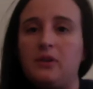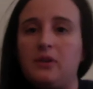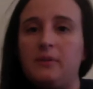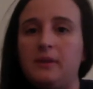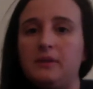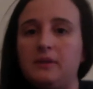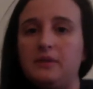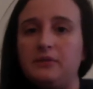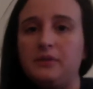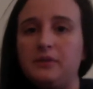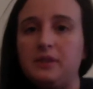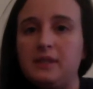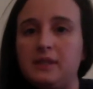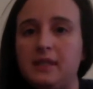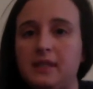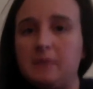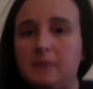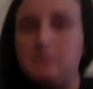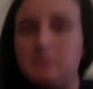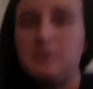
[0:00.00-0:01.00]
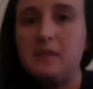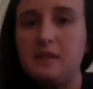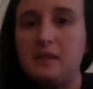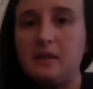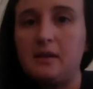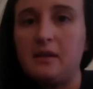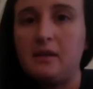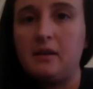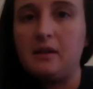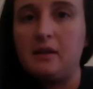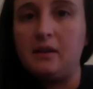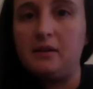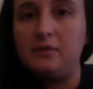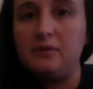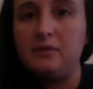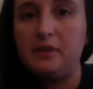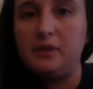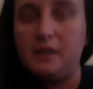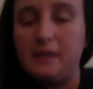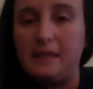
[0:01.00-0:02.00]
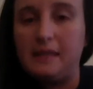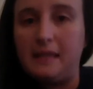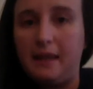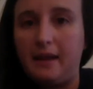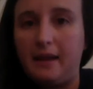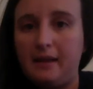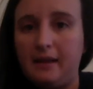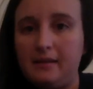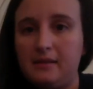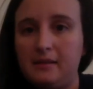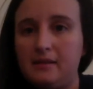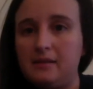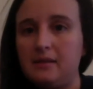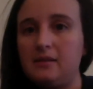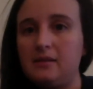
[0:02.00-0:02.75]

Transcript: about different types of lines.